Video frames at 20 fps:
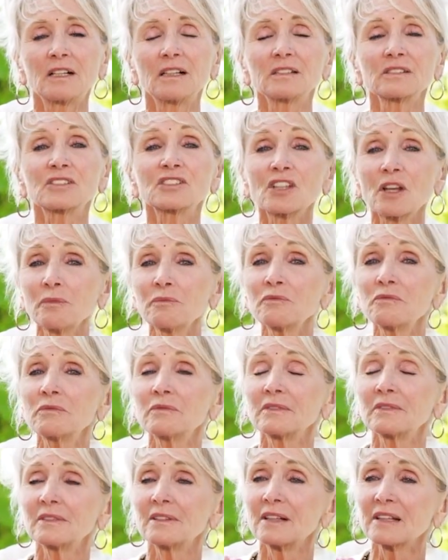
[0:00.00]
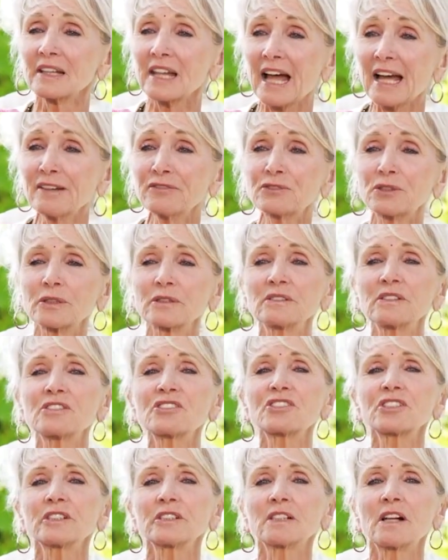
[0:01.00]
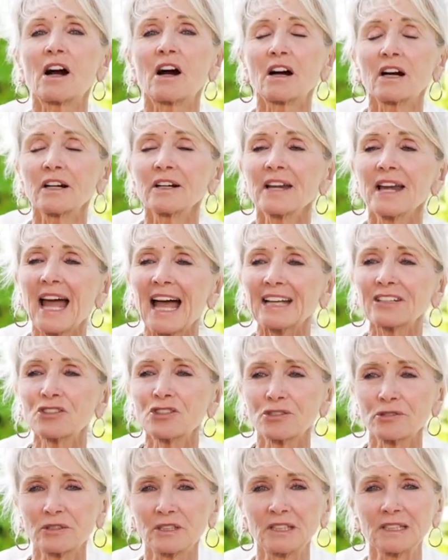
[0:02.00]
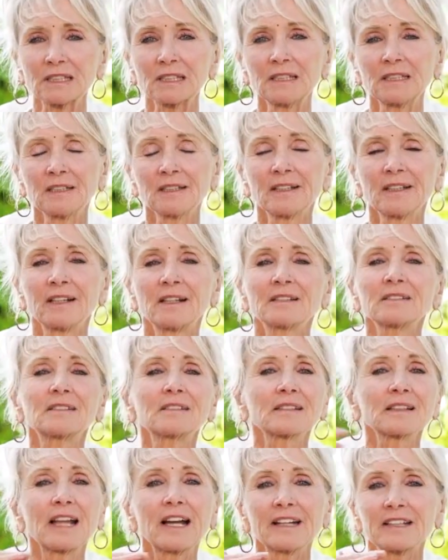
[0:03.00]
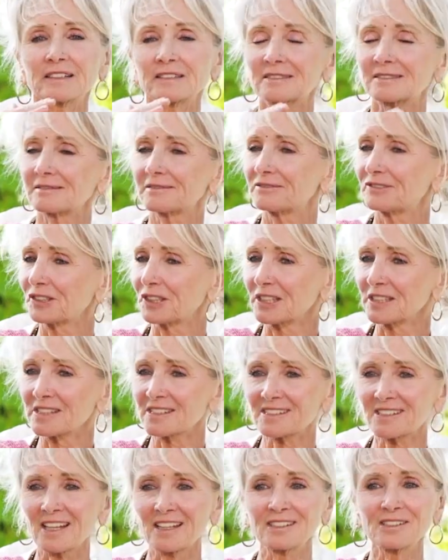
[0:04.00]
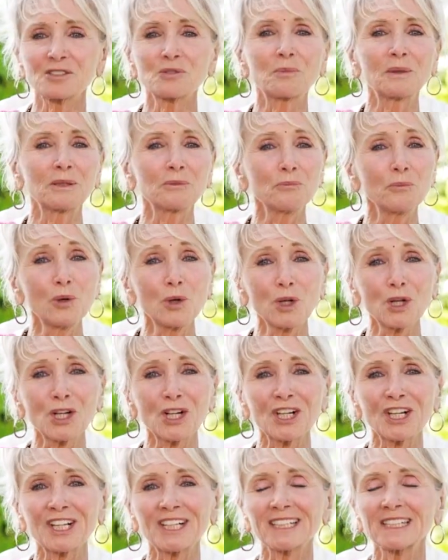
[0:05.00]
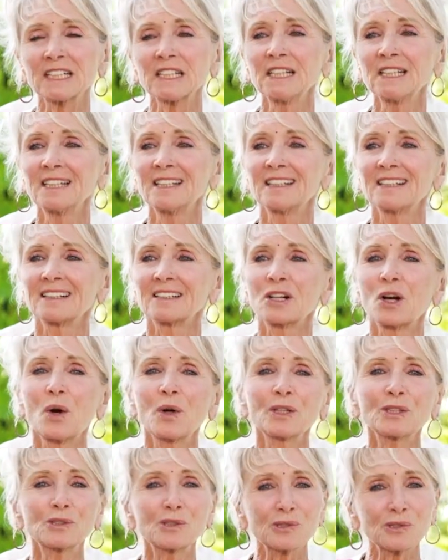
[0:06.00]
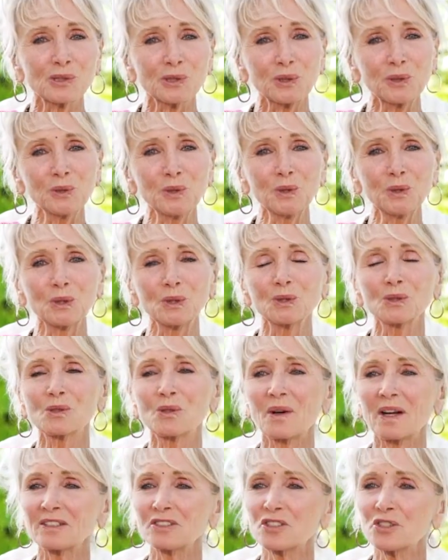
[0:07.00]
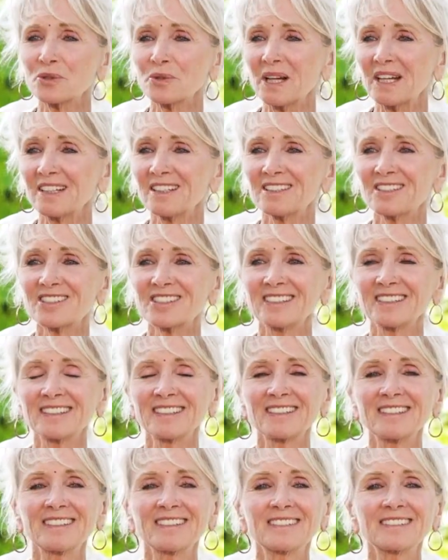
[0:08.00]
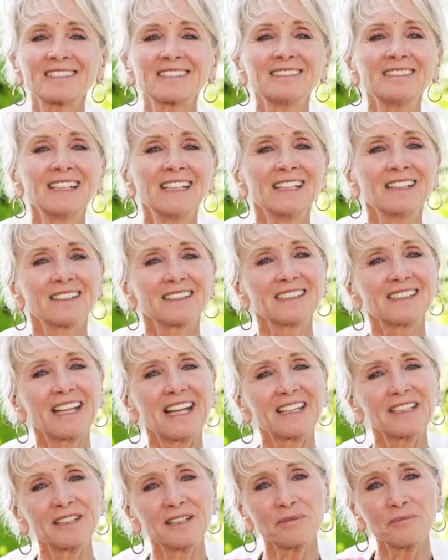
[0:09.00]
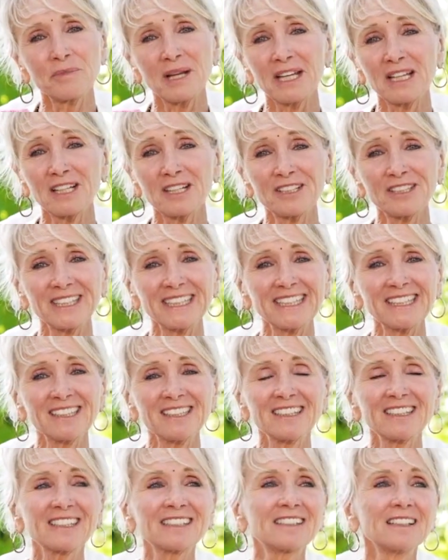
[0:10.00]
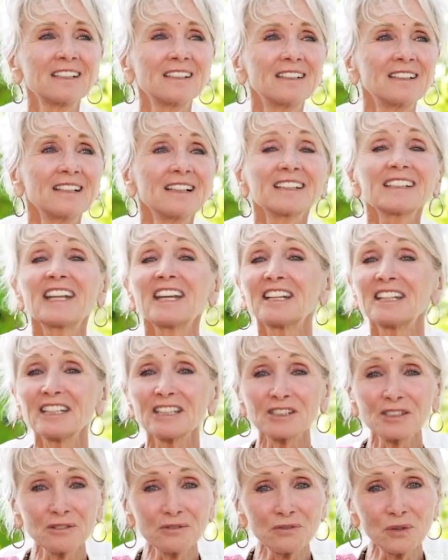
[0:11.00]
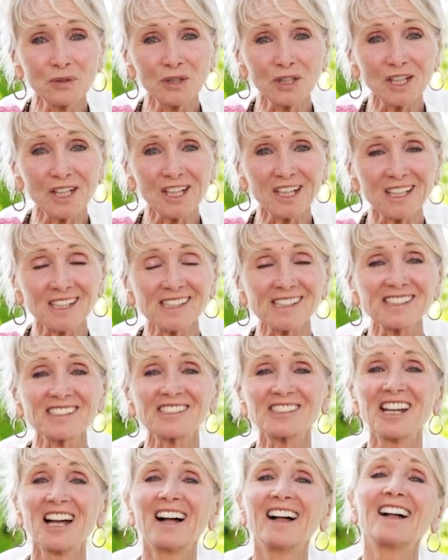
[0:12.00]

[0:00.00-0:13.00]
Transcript: some life transitions are natural, like, for instance, being born, going to school, graduation, getting married, getting divorced